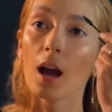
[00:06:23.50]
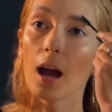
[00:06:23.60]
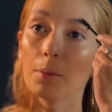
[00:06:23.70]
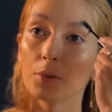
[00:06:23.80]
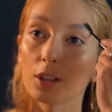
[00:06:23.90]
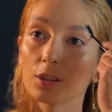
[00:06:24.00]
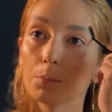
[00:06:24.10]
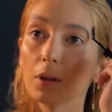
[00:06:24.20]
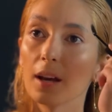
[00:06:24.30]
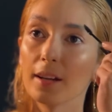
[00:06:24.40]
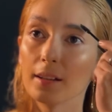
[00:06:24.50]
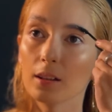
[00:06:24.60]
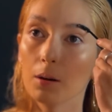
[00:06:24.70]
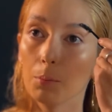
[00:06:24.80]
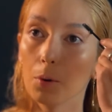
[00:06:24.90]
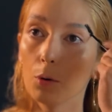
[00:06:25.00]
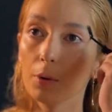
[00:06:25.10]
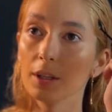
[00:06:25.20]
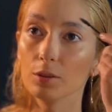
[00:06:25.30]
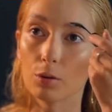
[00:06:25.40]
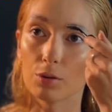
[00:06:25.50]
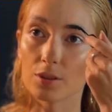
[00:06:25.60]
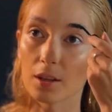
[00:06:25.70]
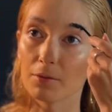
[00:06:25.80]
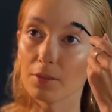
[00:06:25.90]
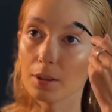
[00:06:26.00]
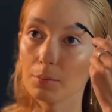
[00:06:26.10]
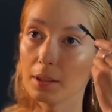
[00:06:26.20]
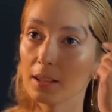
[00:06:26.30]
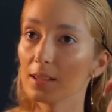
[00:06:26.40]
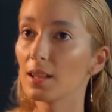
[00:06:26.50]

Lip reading: I'm not applying a pomade or something because